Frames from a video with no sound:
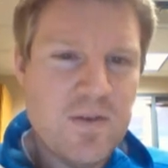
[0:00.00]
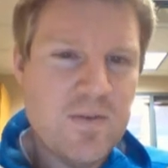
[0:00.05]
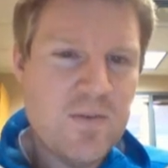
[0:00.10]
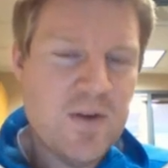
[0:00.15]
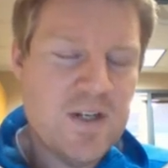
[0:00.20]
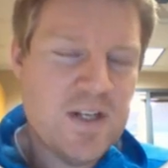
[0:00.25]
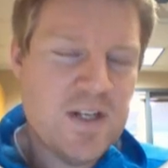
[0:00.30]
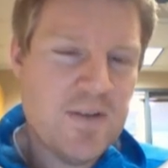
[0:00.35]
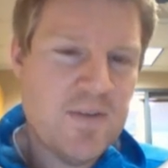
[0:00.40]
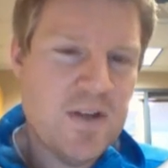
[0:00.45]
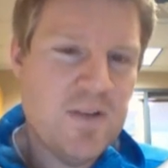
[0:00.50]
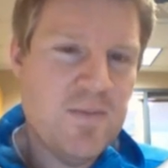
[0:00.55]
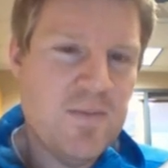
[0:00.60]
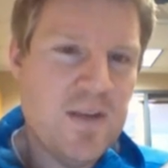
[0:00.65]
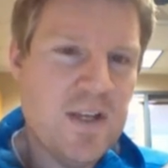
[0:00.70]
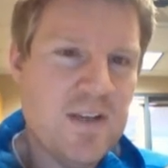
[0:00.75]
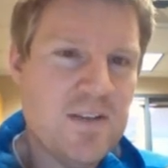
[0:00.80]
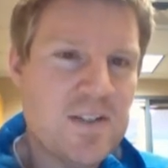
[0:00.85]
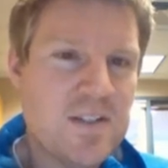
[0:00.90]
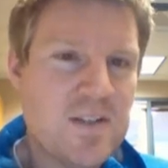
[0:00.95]
which I'm going to
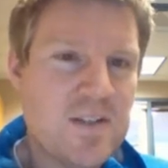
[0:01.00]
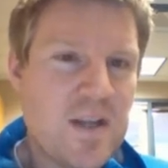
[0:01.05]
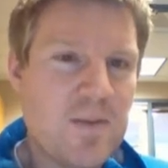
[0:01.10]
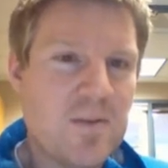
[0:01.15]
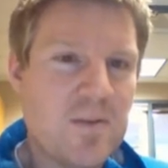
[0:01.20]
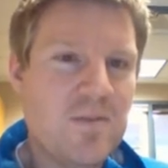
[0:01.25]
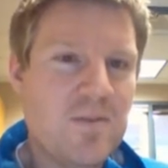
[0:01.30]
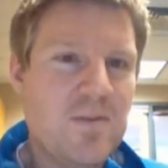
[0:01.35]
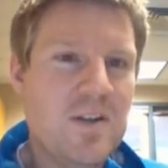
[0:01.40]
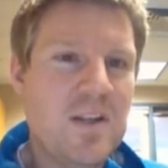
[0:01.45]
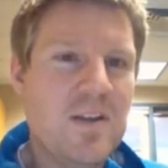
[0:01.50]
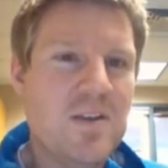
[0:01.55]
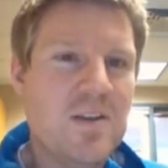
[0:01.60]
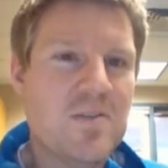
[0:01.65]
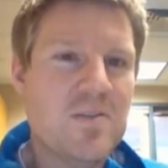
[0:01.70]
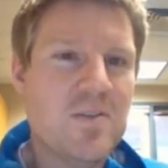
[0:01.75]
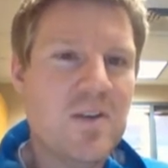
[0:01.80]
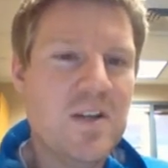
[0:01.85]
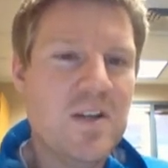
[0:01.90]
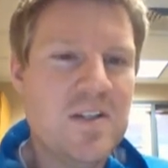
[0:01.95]
make separate videos
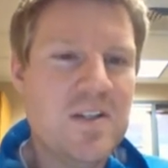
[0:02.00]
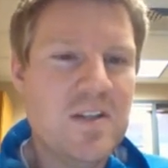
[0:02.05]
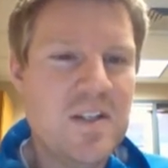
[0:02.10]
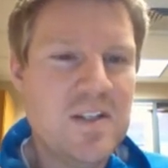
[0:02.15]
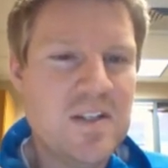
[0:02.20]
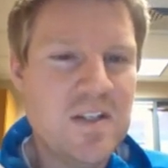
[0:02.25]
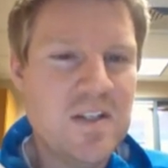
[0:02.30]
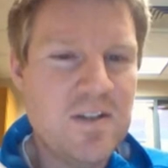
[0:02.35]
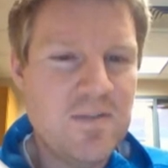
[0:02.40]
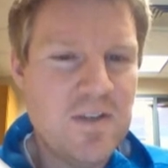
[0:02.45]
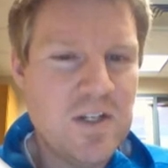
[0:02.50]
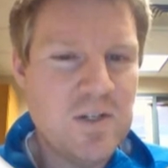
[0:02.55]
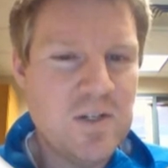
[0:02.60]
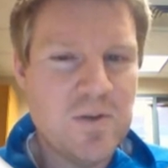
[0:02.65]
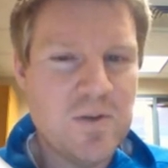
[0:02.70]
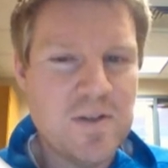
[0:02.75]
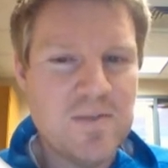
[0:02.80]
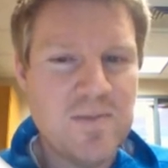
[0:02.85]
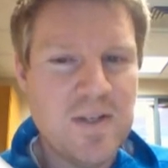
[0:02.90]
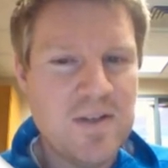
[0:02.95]
for each of these
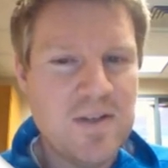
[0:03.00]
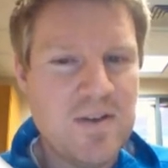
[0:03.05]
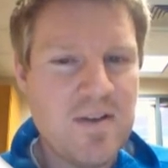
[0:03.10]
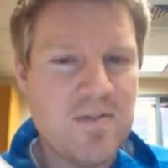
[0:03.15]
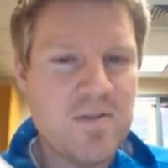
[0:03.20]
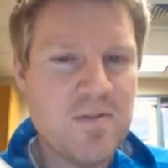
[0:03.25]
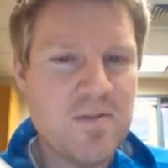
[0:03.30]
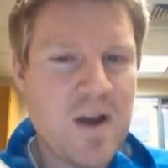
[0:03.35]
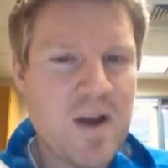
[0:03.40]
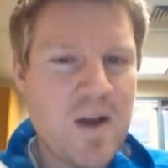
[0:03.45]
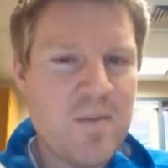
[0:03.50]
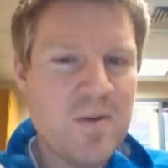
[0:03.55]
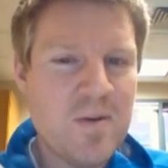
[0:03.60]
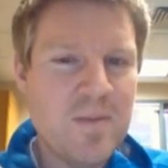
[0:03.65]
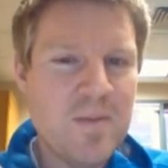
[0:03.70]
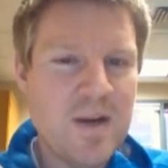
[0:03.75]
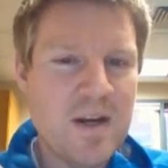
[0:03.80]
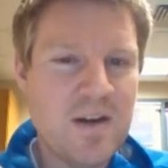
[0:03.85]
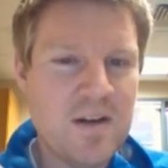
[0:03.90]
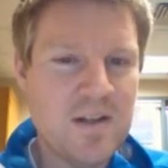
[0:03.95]
individuals, but you have the robber
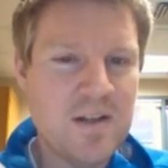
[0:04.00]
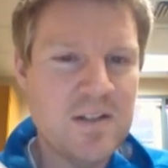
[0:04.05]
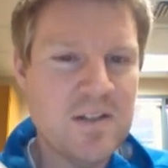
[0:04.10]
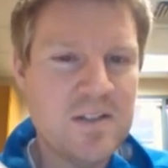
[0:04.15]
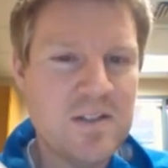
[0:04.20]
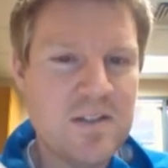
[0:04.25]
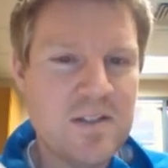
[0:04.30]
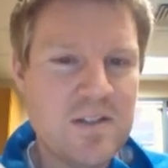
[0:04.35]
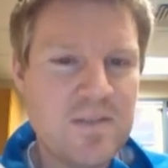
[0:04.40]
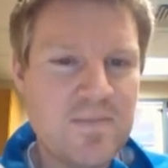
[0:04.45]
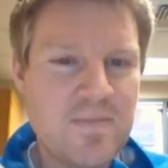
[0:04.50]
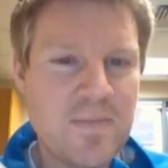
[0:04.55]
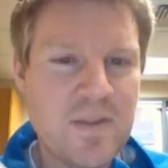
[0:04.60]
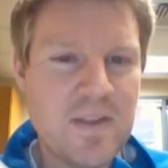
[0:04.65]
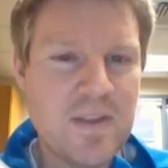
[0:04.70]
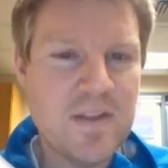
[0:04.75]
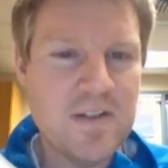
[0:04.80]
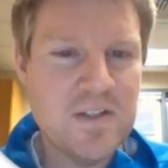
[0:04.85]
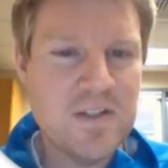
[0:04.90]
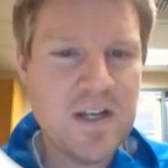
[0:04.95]
barons,
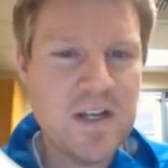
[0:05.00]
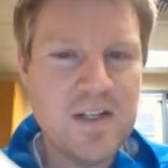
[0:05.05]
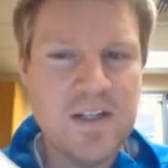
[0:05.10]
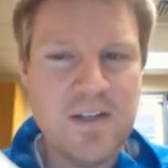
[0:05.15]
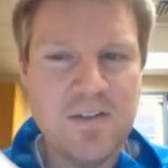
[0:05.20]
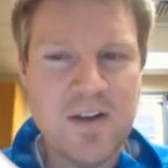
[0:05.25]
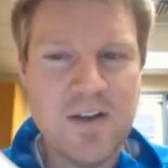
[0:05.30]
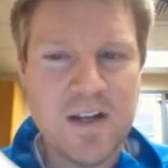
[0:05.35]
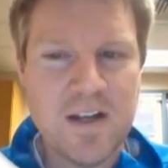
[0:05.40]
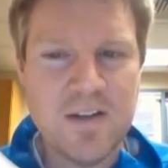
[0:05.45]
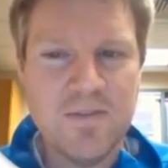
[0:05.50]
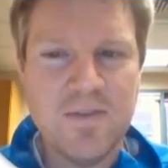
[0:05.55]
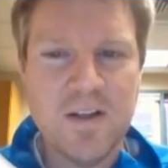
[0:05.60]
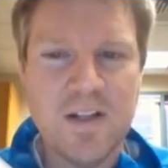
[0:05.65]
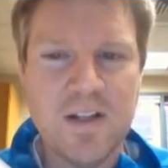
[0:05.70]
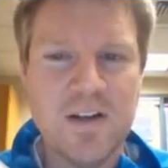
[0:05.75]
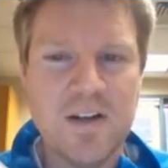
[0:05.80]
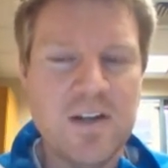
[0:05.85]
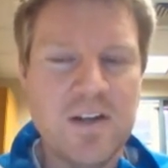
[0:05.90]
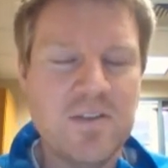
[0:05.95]
John D.
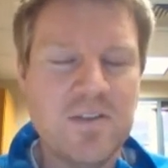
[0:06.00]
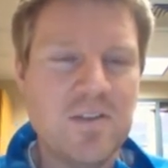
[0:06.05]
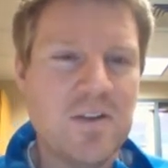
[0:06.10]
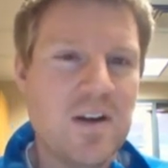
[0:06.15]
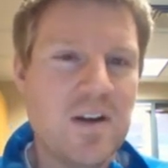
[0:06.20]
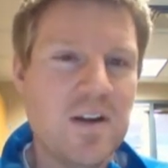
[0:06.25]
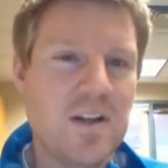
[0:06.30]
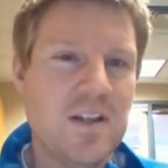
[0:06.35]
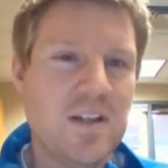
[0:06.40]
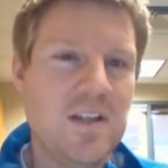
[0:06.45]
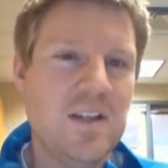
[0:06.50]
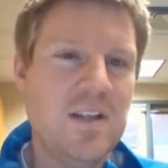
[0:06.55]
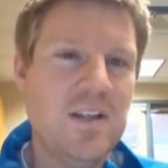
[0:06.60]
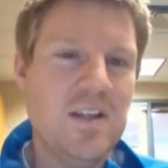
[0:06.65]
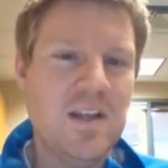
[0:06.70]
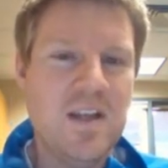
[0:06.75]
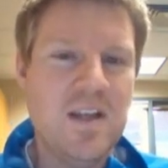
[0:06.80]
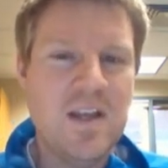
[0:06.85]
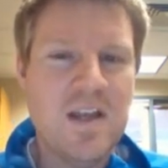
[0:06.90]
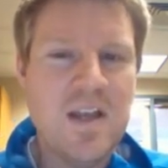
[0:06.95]
Rockefeller, Andrew Carnegie,
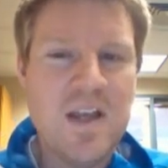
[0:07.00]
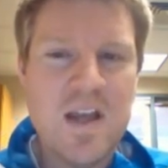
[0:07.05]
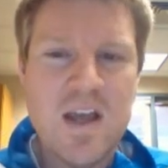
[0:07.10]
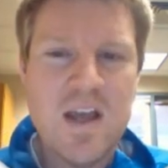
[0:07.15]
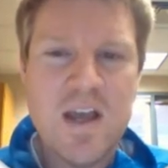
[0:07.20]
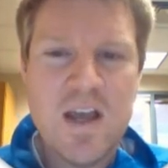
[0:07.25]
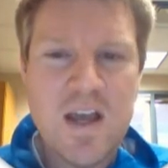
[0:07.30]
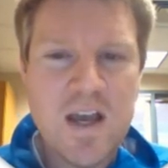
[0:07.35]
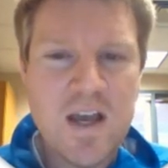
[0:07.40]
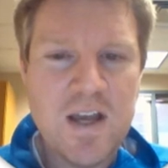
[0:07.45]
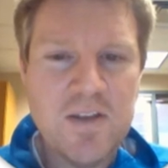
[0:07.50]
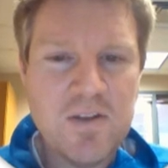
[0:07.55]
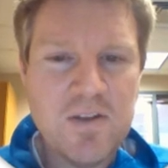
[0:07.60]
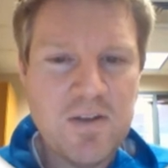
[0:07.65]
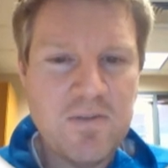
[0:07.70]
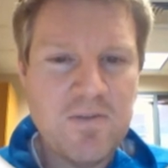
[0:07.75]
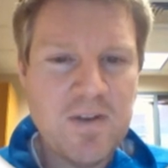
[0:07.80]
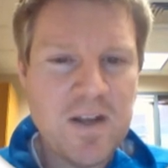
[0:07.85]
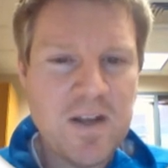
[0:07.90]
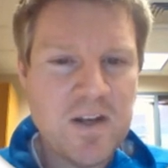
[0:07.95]
you
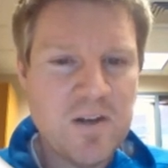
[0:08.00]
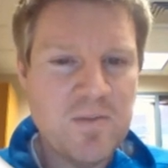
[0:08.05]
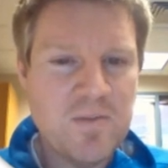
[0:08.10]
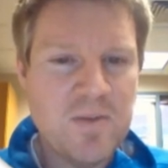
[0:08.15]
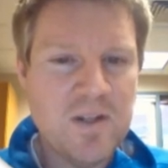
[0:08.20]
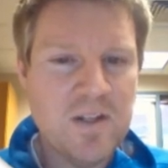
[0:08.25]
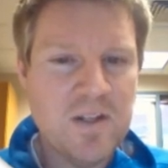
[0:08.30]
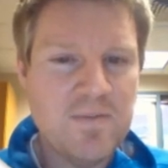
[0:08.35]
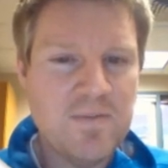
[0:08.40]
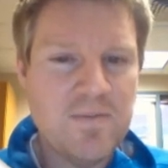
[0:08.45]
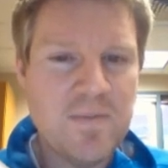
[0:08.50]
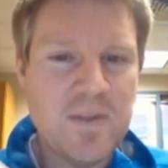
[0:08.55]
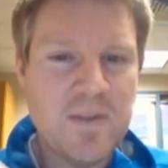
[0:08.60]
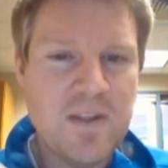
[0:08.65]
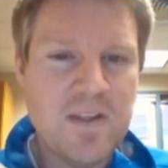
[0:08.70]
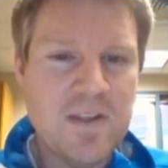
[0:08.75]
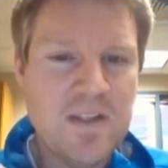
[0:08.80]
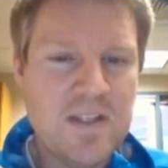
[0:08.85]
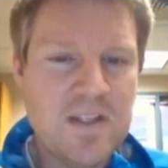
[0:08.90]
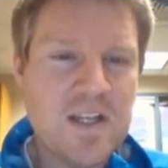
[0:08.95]
have Vanderbilt,
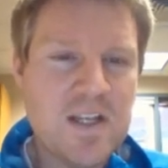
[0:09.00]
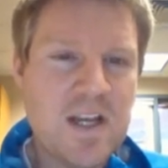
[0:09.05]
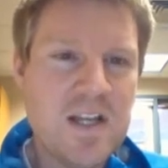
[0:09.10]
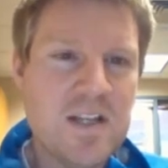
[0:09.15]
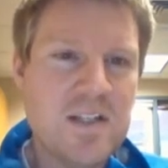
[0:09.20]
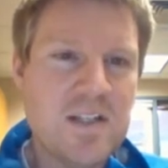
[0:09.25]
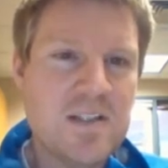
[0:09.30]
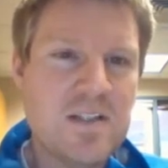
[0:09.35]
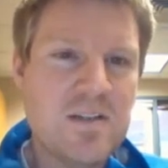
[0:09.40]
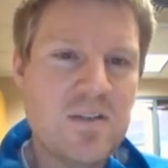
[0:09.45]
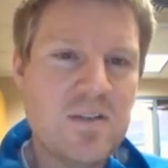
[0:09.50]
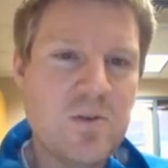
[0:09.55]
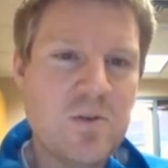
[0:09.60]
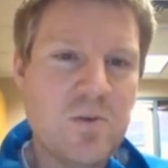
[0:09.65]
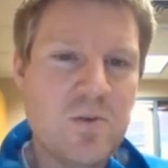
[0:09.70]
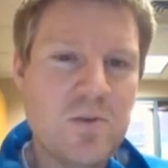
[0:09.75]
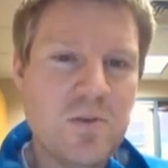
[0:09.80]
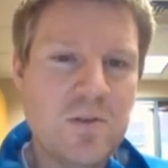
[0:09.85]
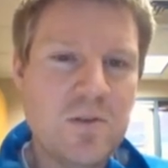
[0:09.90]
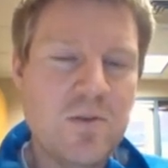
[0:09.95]
these guys,
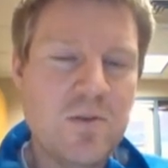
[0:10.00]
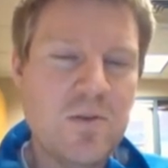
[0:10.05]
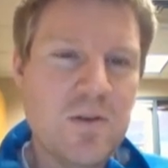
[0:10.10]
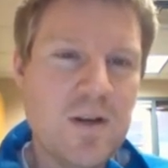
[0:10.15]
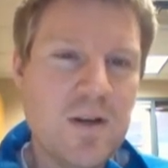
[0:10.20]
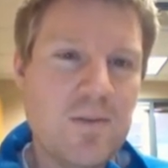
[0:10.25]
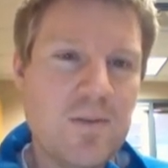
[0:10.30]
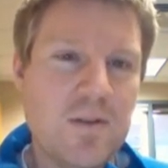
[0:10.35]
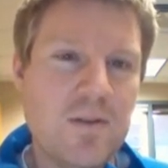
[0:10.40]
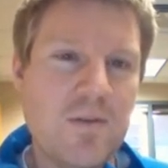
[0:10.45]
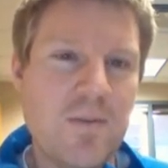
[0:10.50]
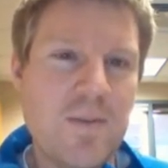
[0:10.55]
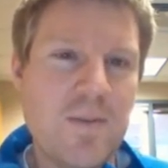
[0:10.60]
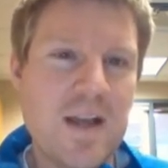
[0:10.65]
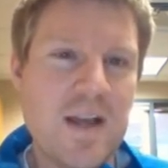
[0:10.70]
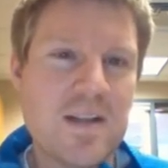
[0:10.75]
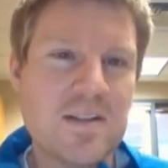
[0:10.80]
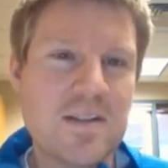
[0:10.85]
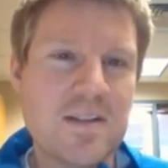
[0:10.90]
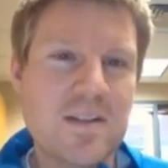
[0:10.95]
Gould, who were able to
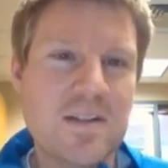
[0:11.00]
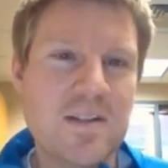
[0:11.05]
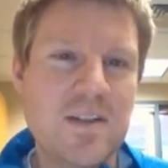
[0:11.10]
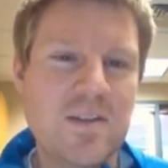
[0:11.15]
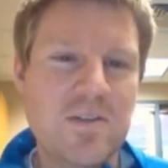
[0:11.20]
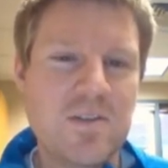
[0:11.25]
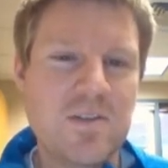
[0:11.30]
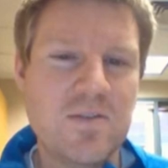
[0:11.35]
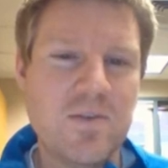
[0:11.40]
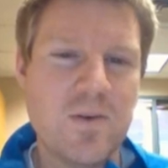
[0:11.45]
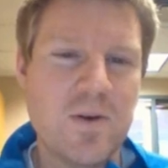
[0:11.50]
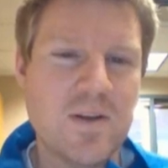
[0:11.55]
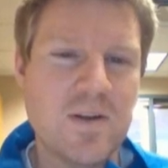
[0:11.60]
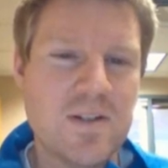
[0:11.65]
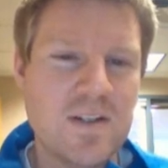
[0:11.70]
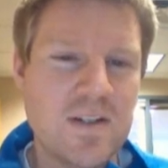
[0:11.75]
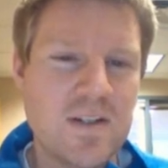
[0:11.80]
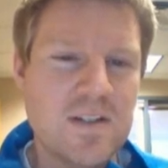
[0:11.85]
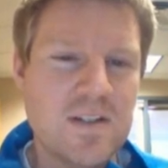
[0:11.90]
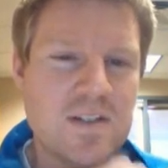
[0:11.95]
amass these huge
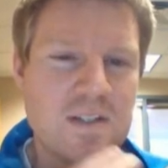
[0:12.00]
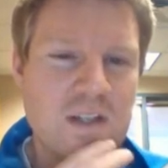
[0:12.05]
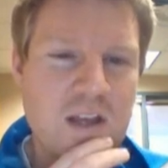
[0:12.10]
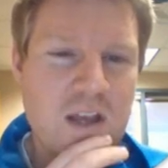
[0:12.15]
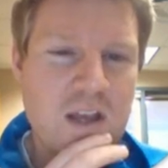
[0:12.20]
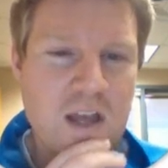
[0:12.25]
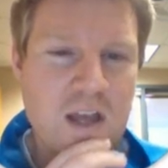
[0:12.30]
fortunes